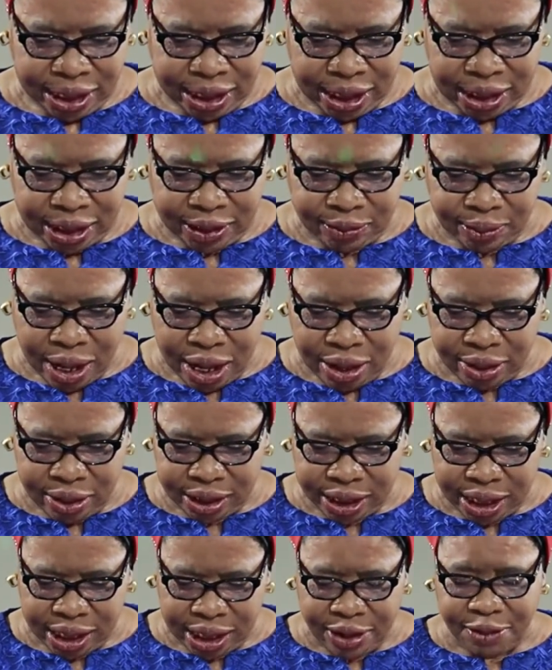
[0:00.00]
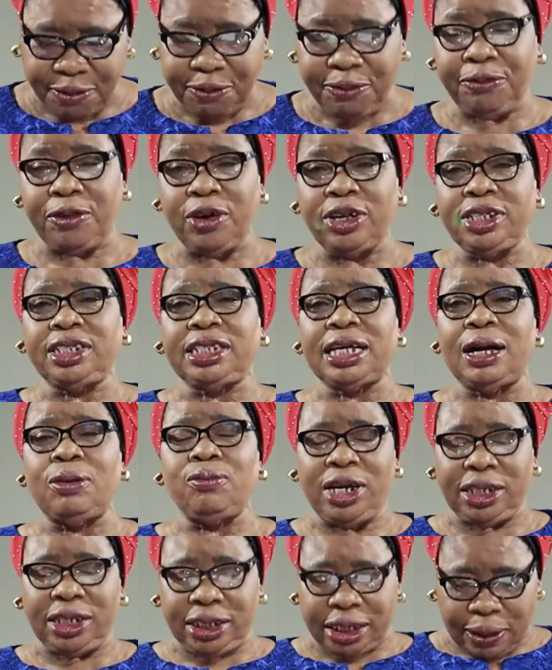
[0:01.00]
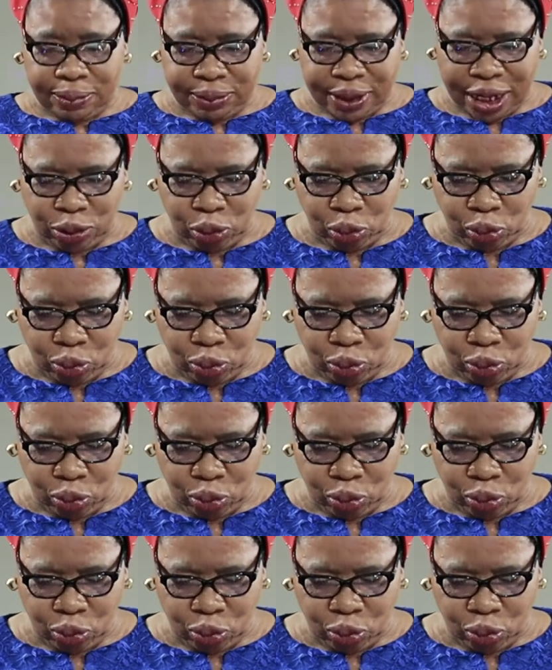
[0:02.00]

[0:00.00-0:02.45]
is found in 1 Samuel chapter